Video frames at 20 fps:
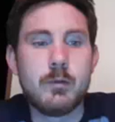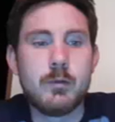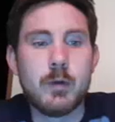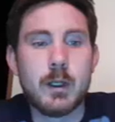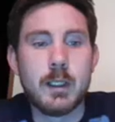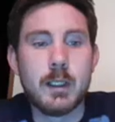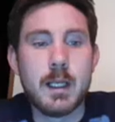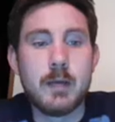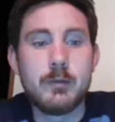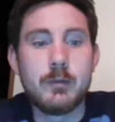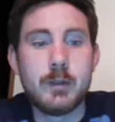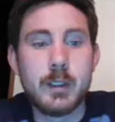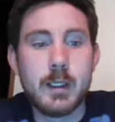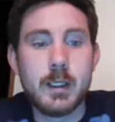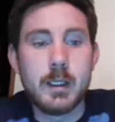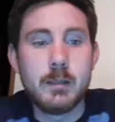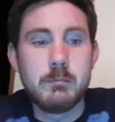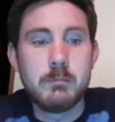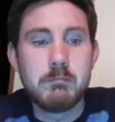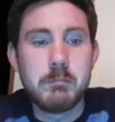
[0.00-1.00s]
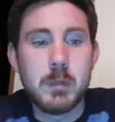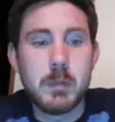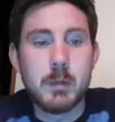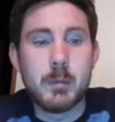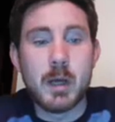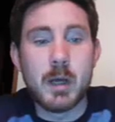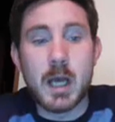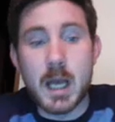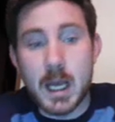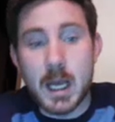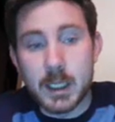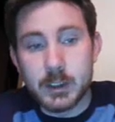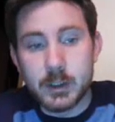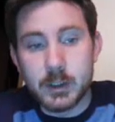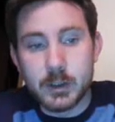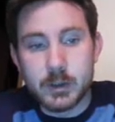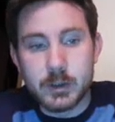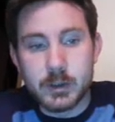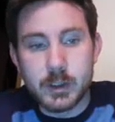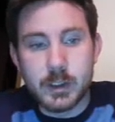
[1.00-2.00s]
If I left it in, but I had
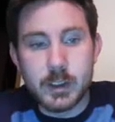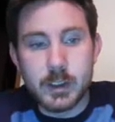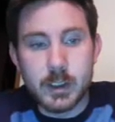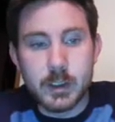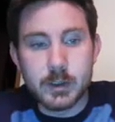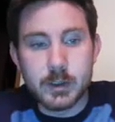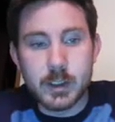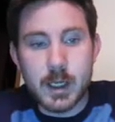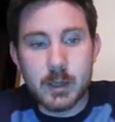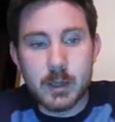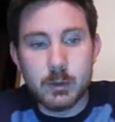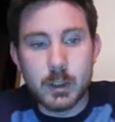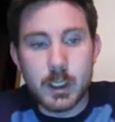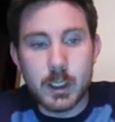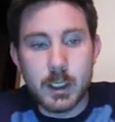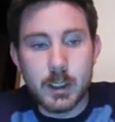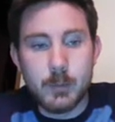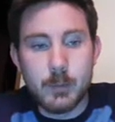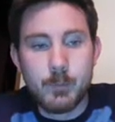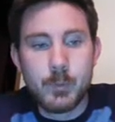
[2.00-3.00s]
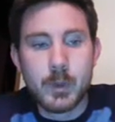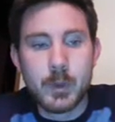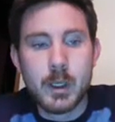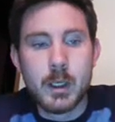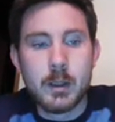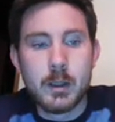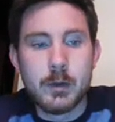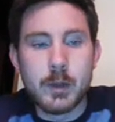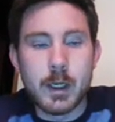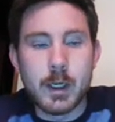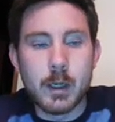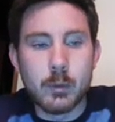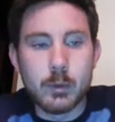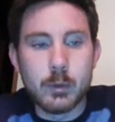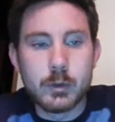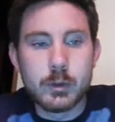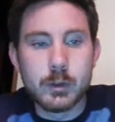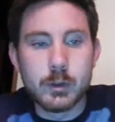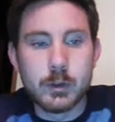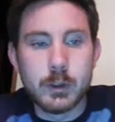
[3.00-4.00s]
considered it as an outlier, then I
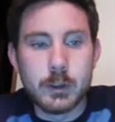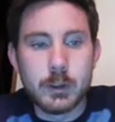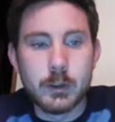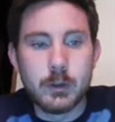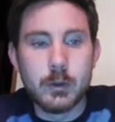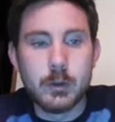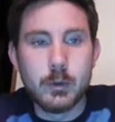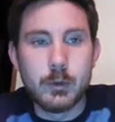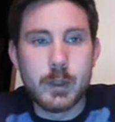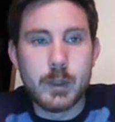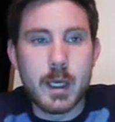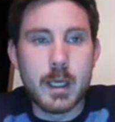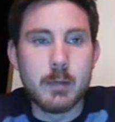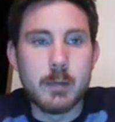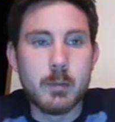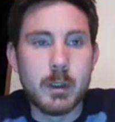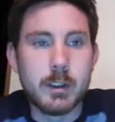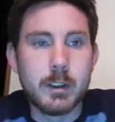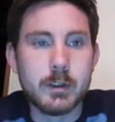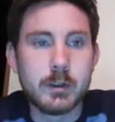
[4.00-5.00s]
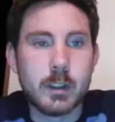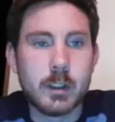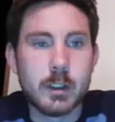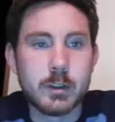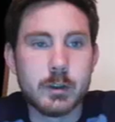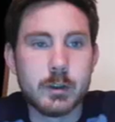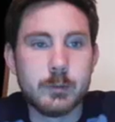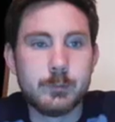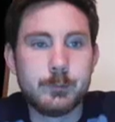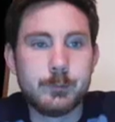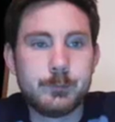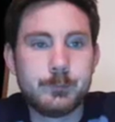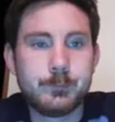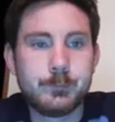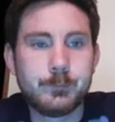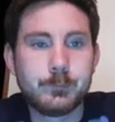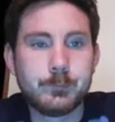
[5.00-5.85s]
would certainly include that in my discussion.